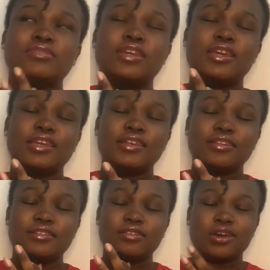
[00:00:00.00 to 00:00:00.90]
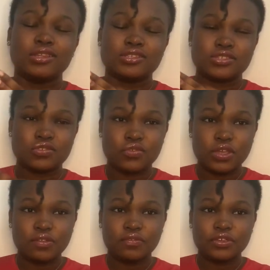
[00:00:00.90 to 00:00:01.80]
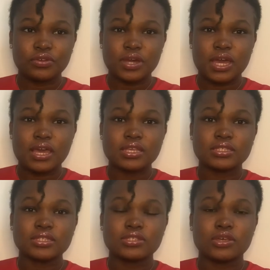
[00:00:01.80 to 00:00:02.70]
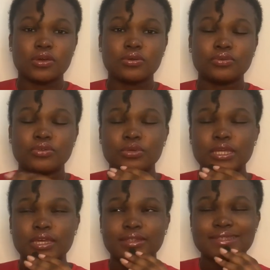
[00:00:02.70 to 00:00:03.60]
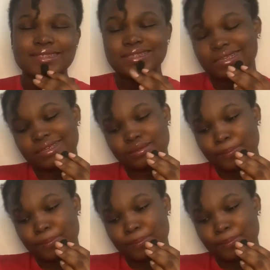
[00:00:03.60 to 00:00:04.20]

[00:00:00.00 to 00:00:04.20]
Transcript: on the screen for you guys so you can see.